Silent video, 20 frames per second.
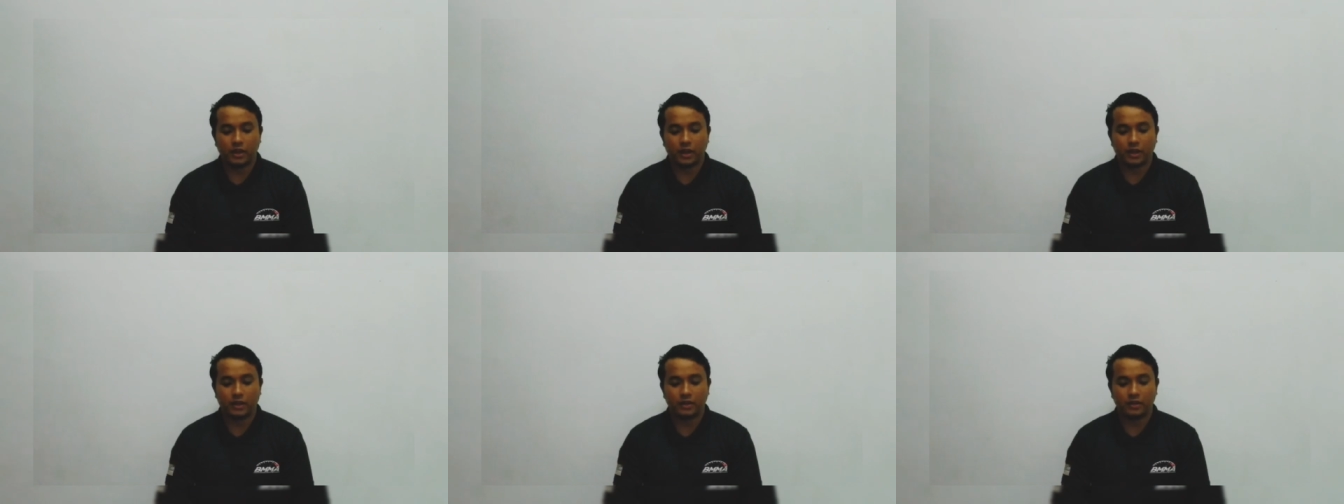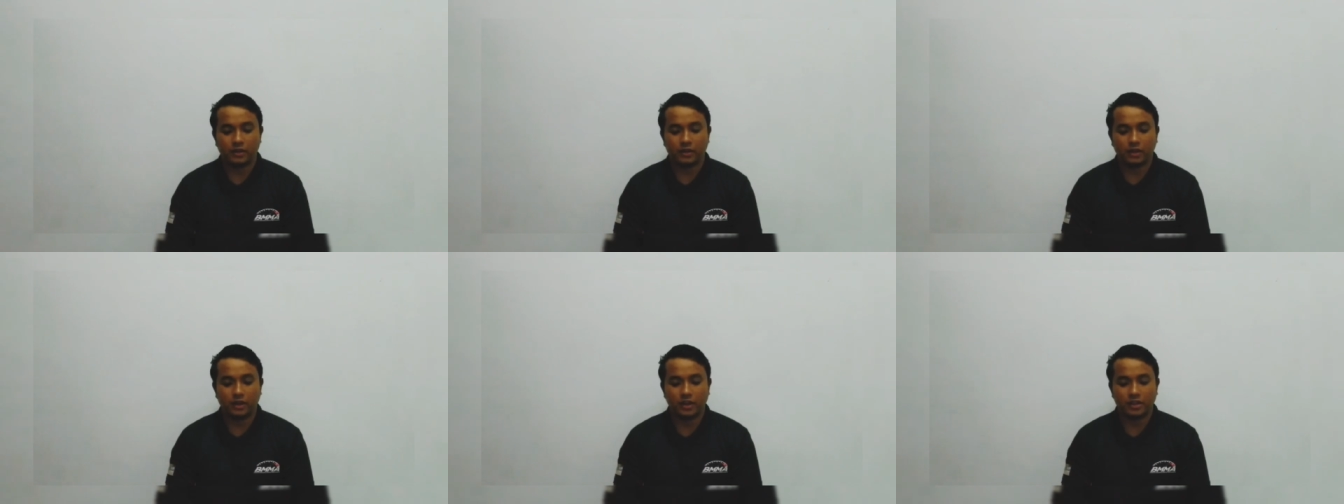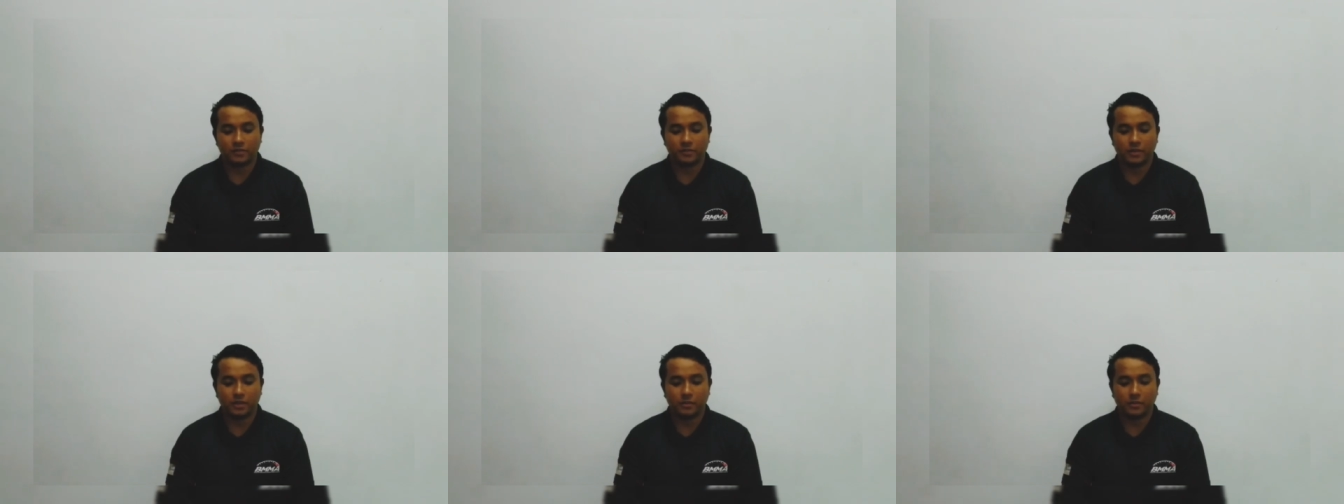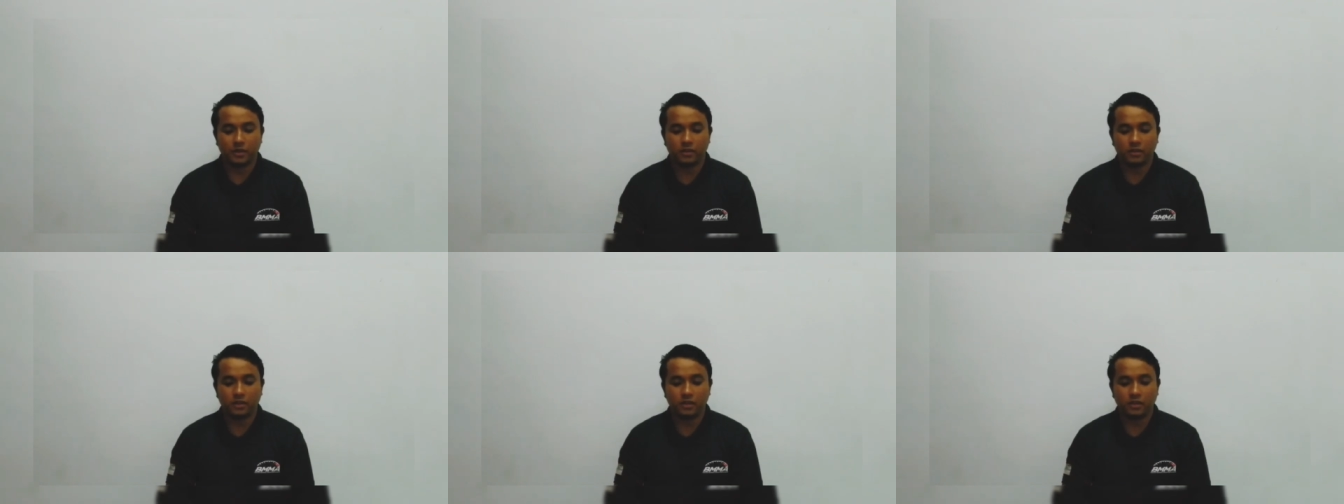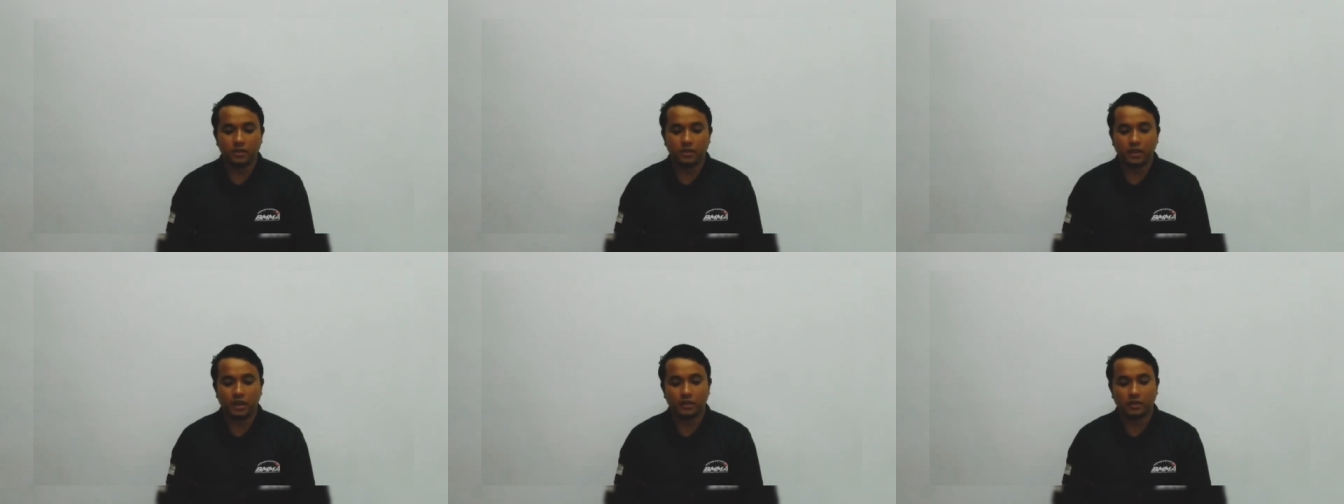and the experimental
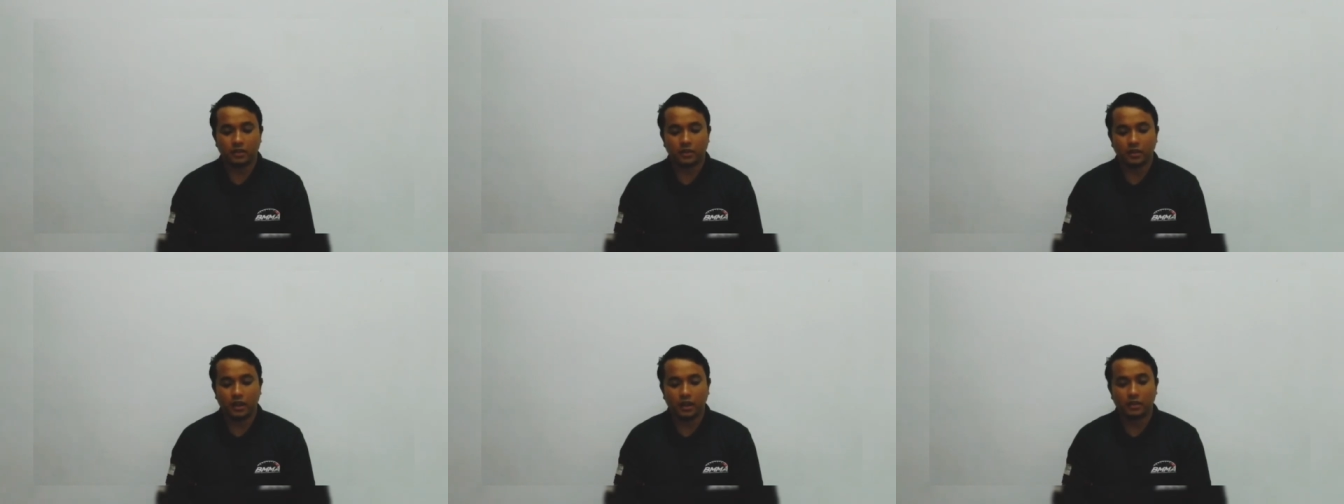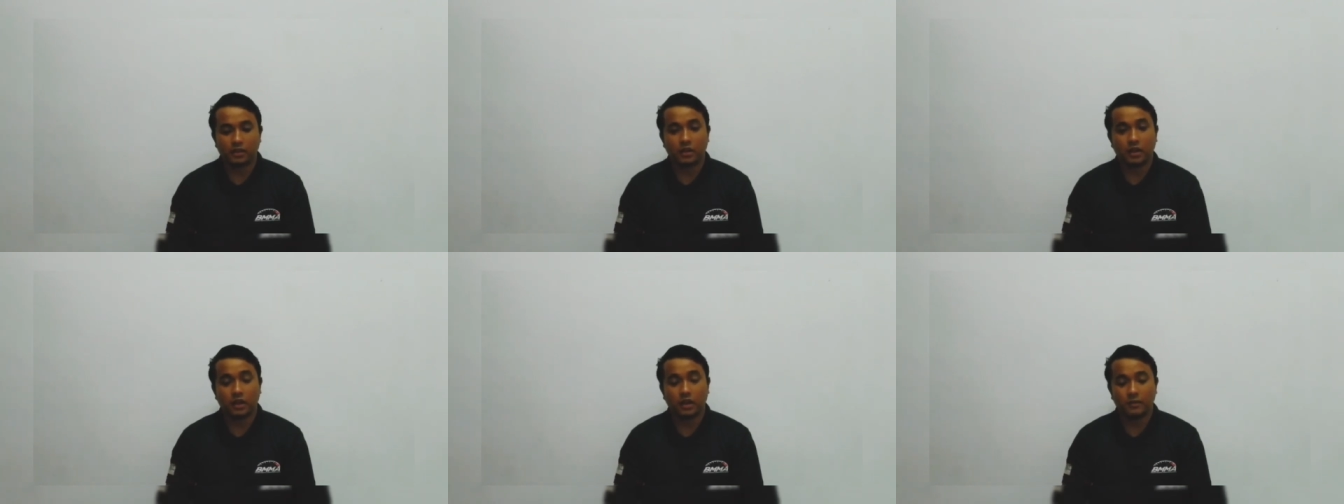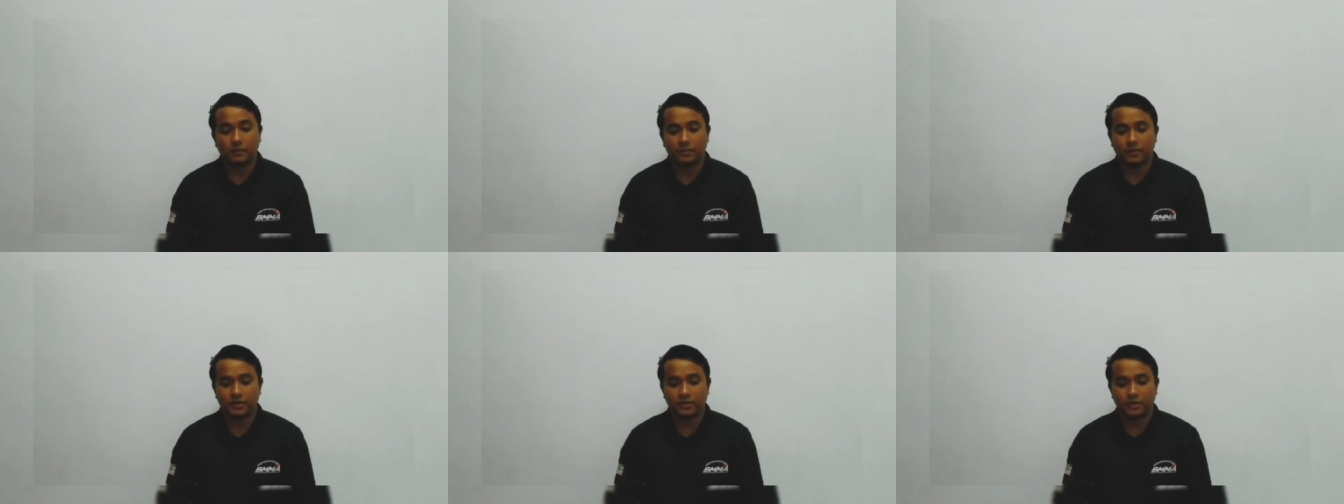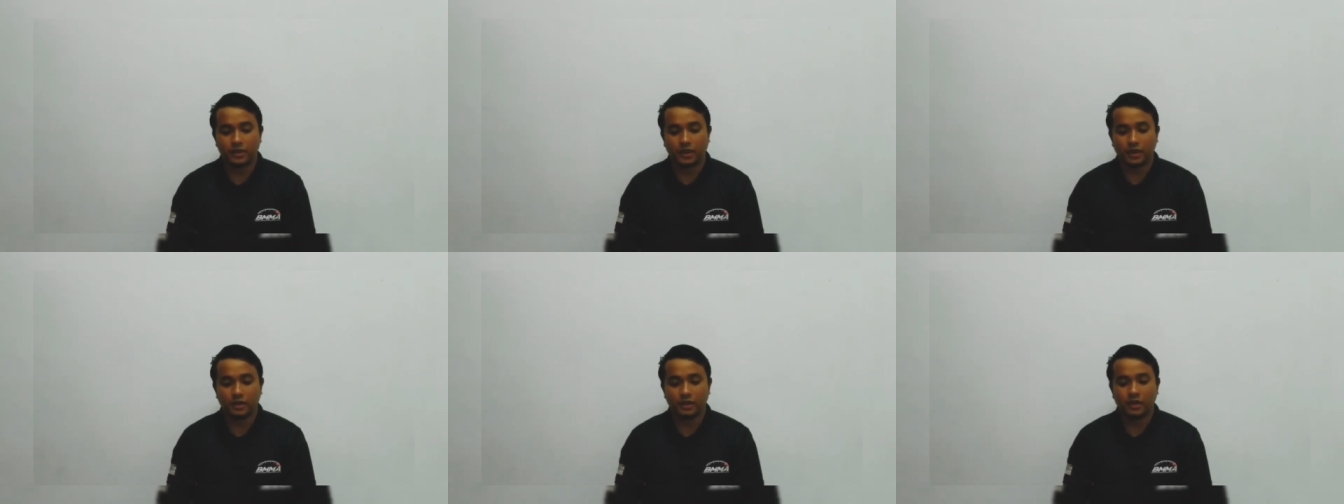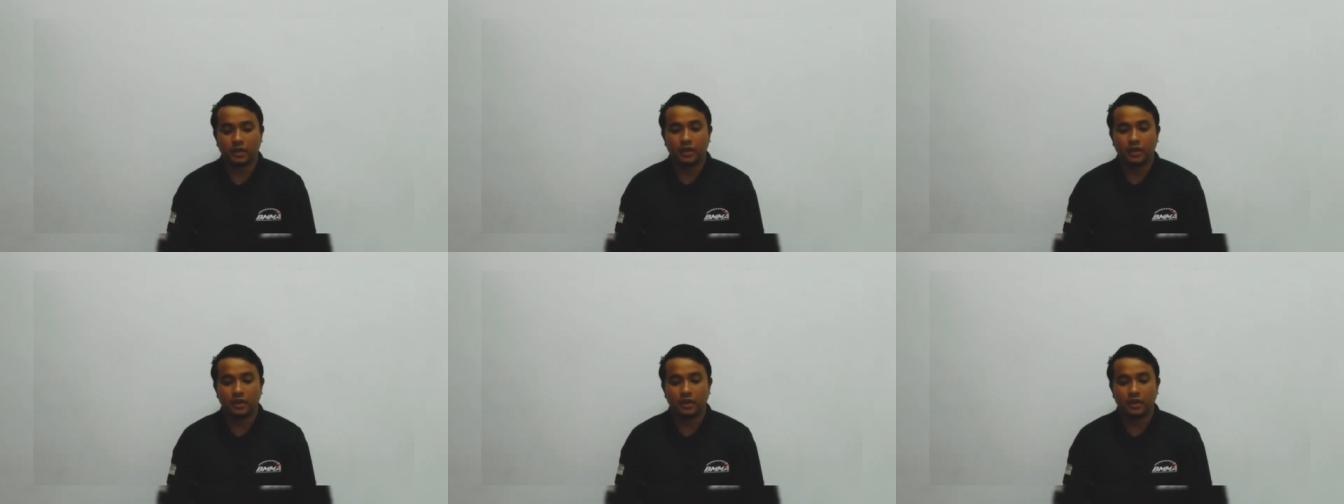data present